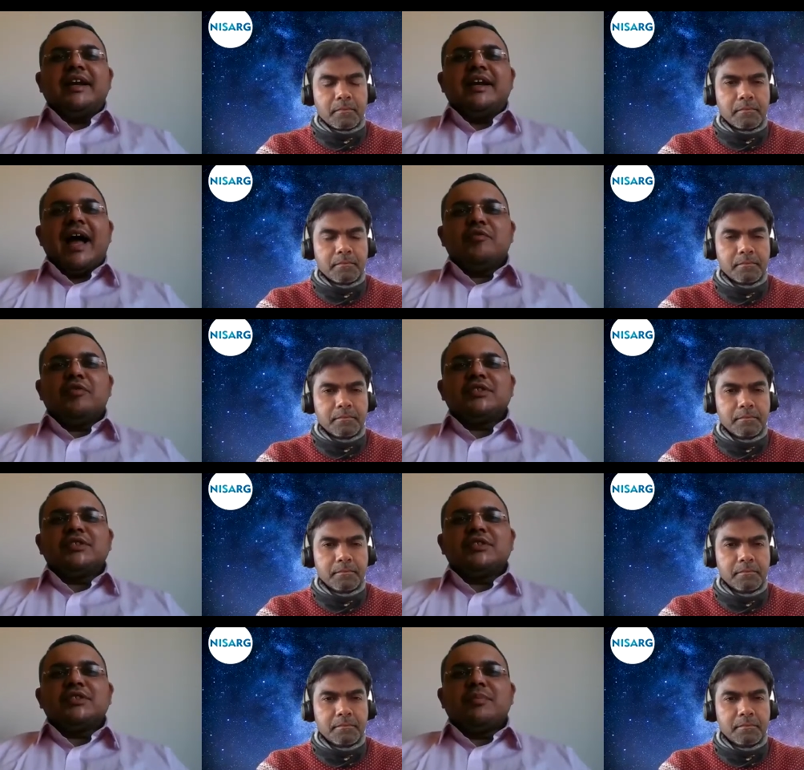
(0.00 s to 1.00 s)
Speaker 1: years old,
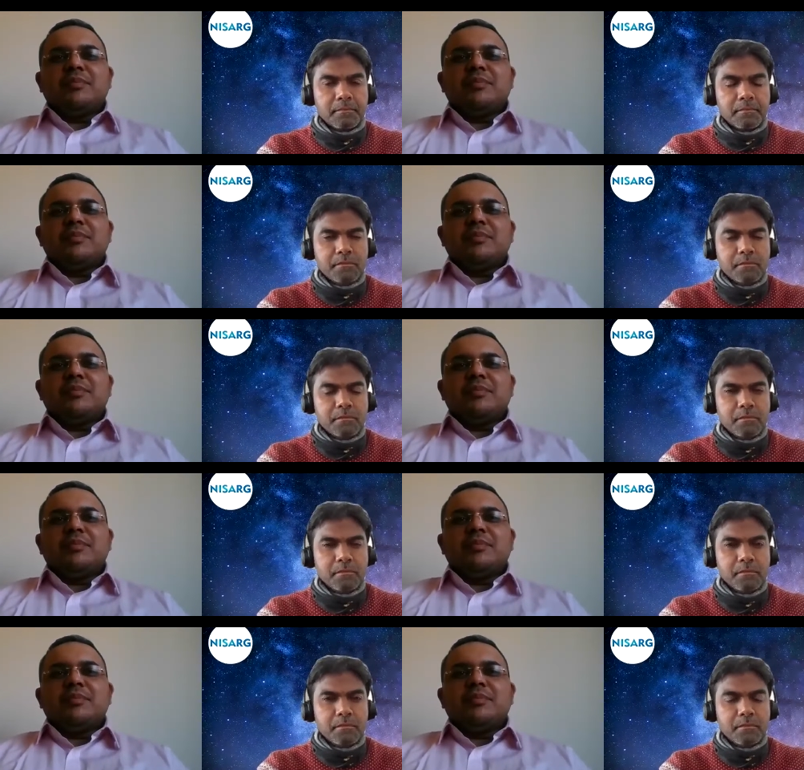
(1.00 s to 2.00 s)
or no, even more,
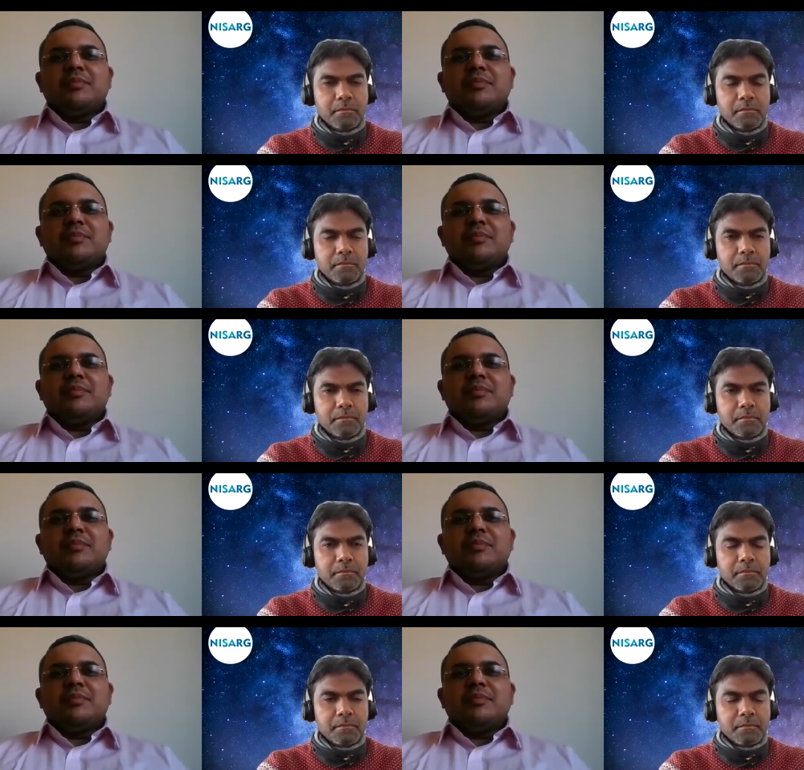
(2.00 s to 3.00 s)
till 11 years old, I
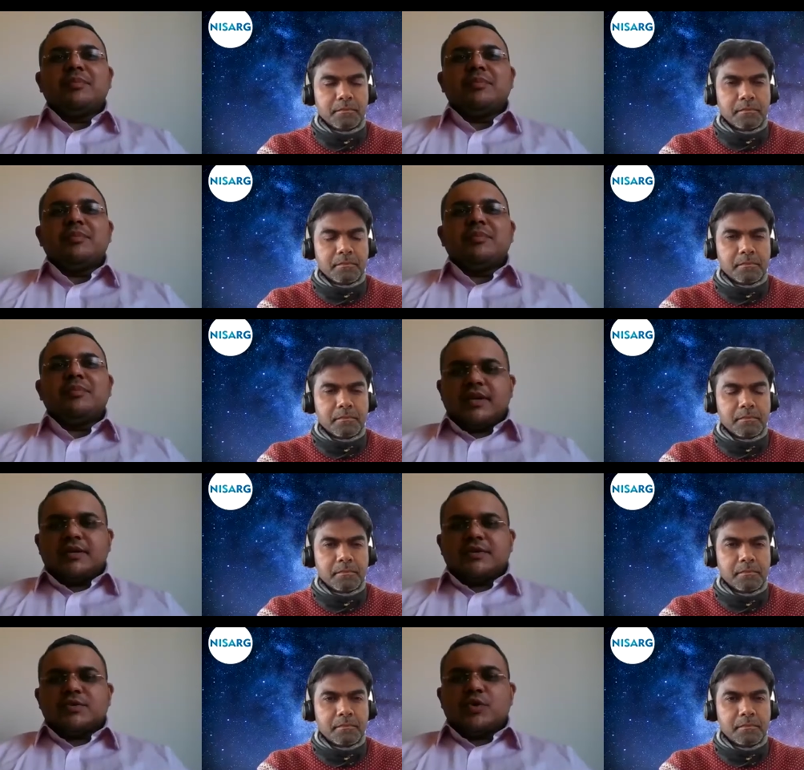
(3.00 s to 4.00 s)
really wanted to become an
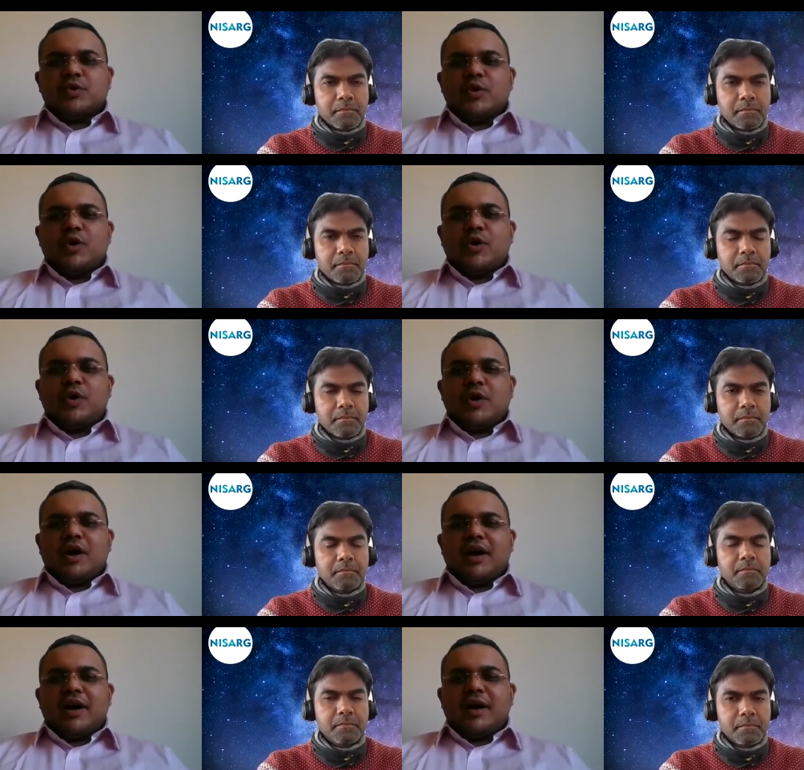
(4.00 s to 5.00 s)
automobile engineer.
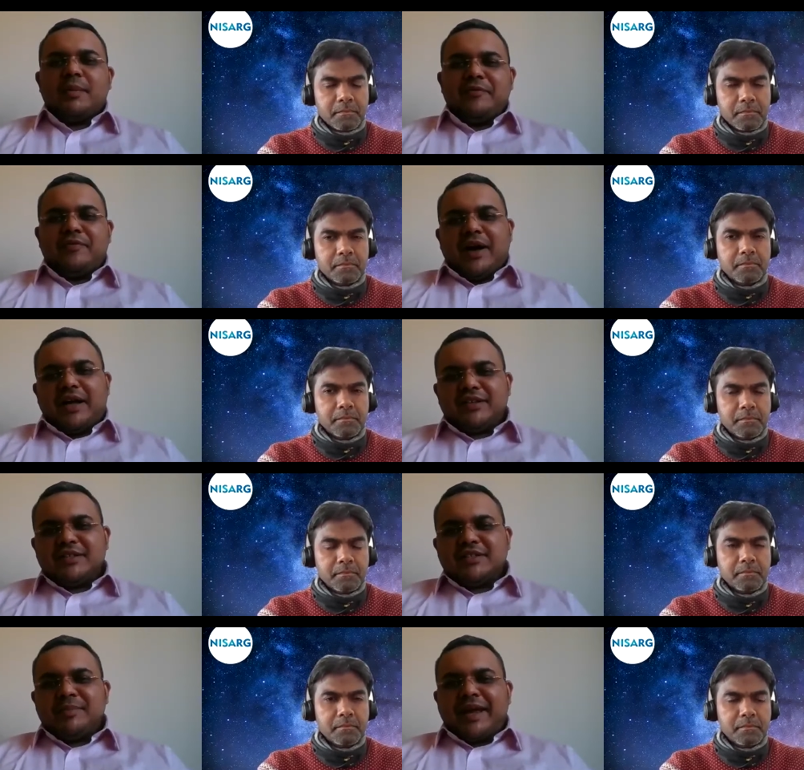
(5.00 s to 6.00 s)
So
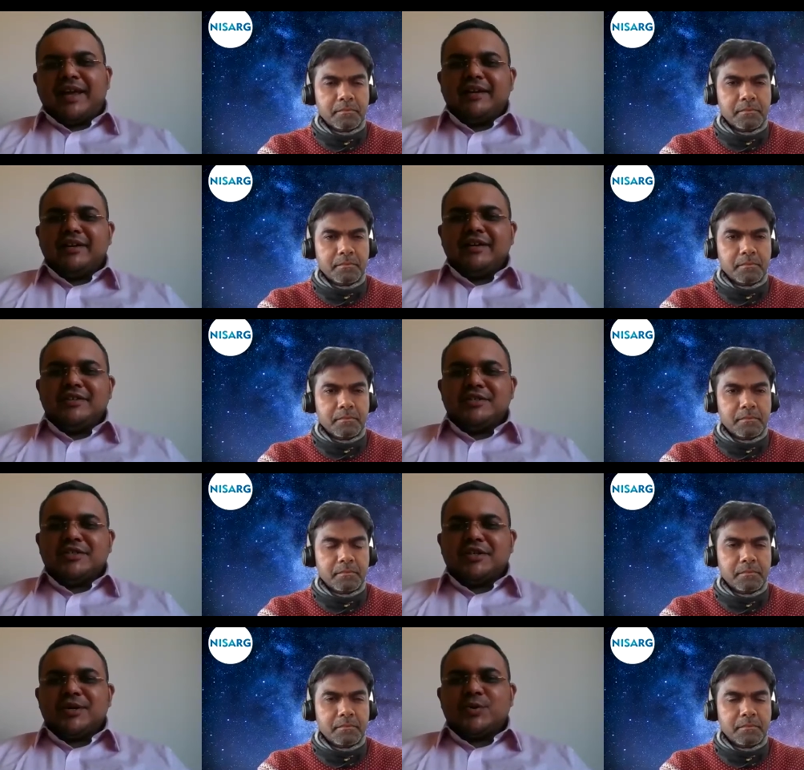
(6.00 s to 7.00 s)
uh, my father is a
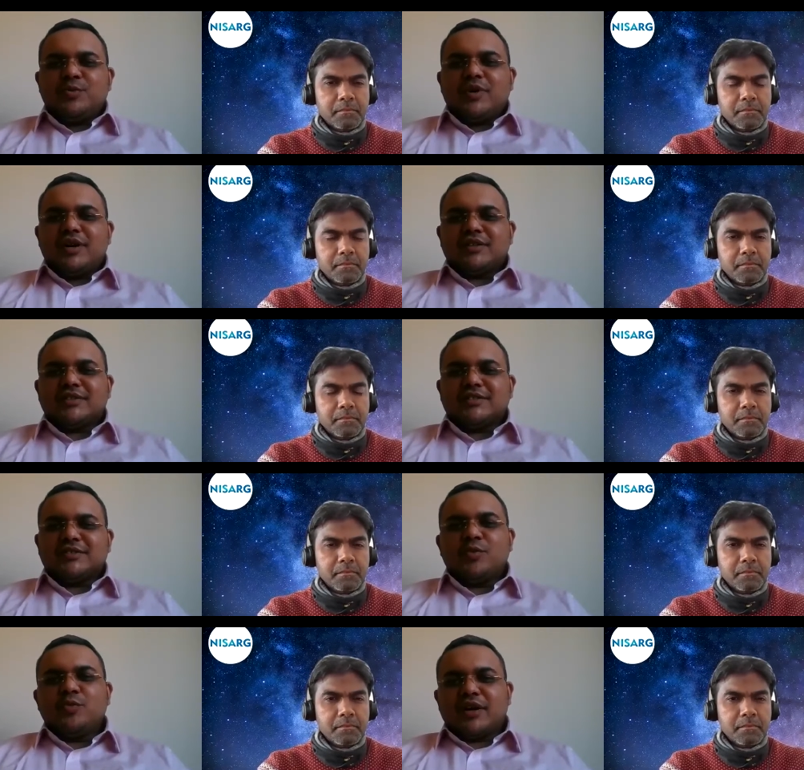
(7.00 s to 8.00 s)
mechanical engineer who
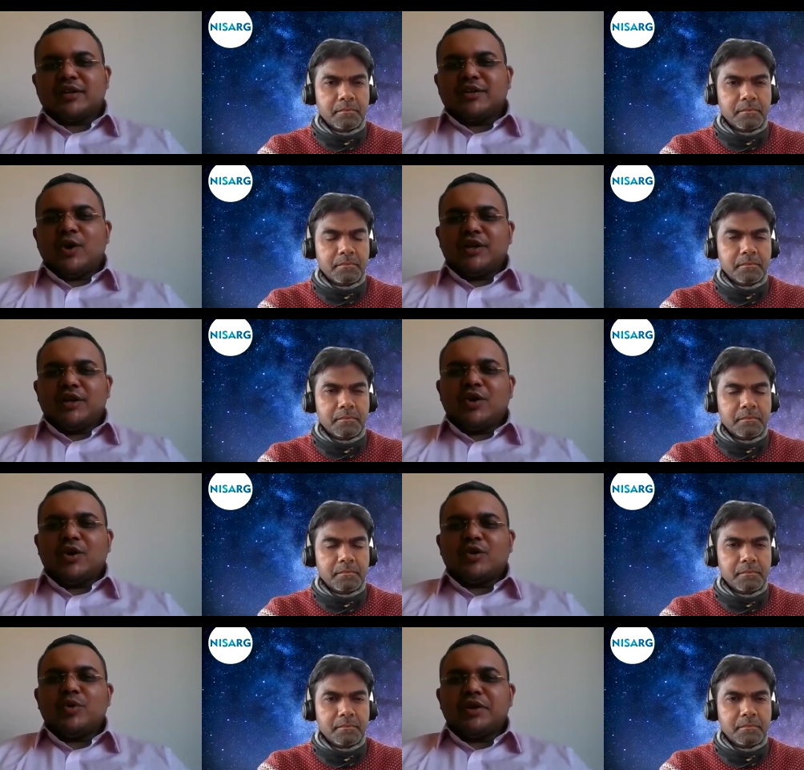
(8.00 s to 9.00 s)
works who worked a lot in
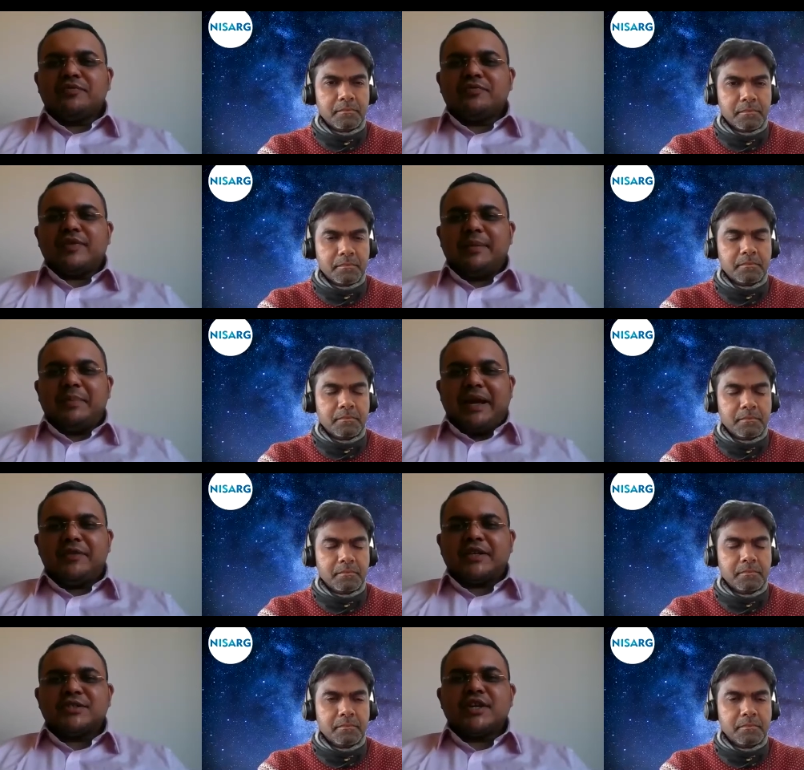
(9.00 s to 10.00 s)
the automotive and
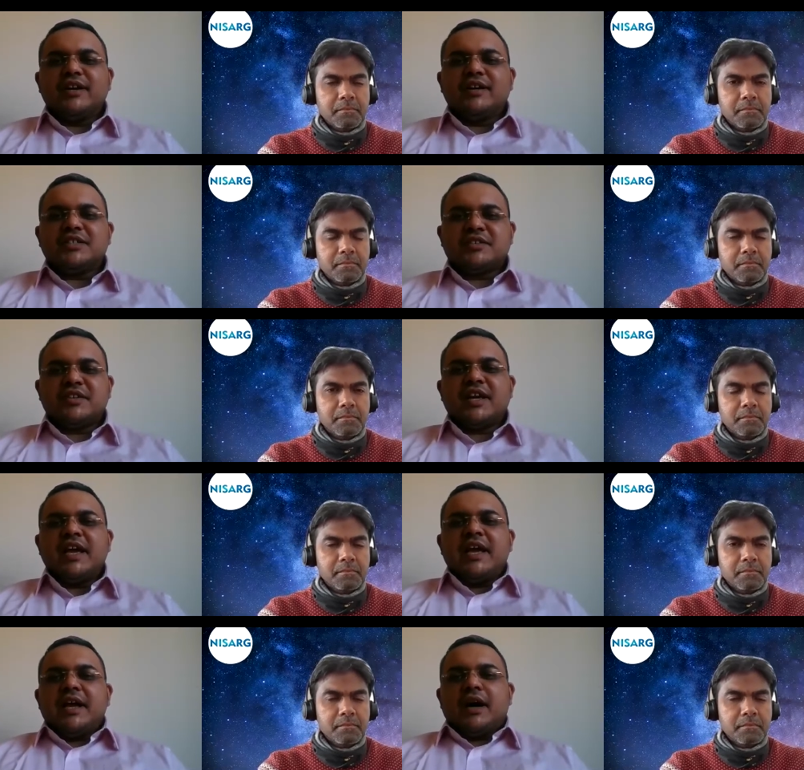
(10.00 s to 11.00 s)
manufacturing
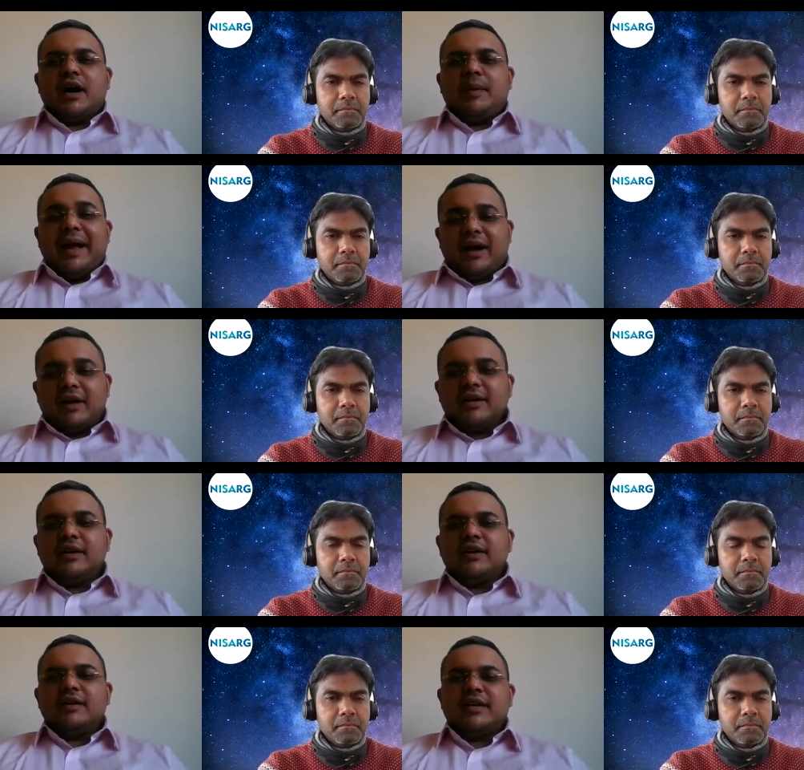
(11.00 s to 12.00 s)
industry. Uh, my
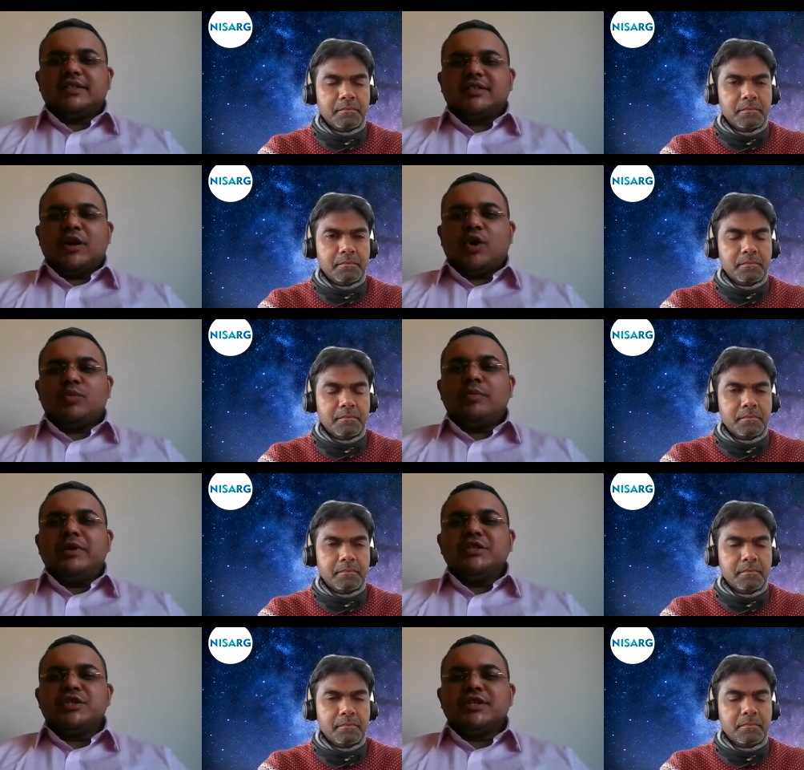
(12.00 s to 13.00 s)
uncle is an
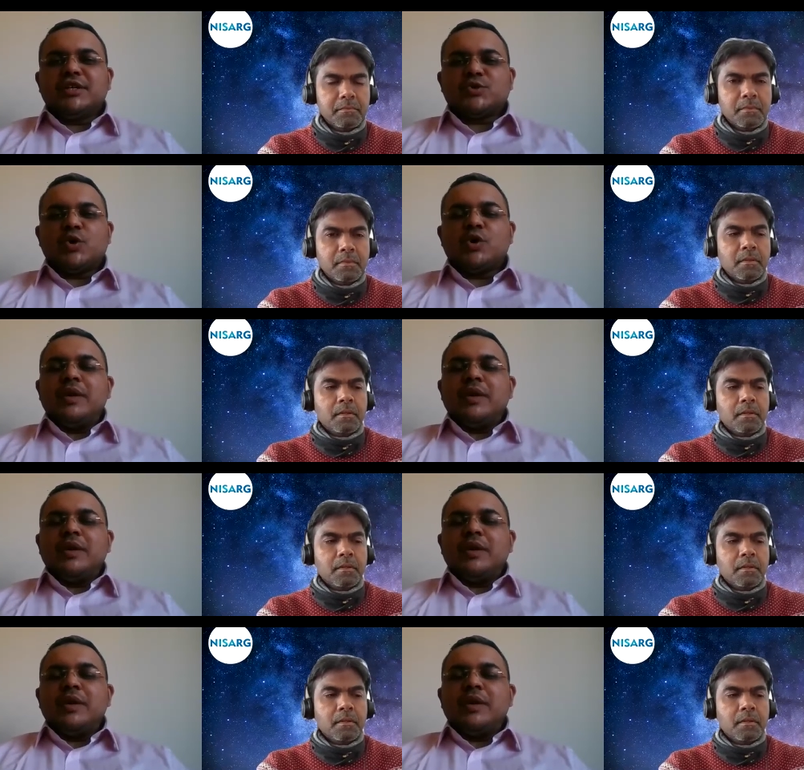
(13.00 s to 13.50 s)
automobile engineer, so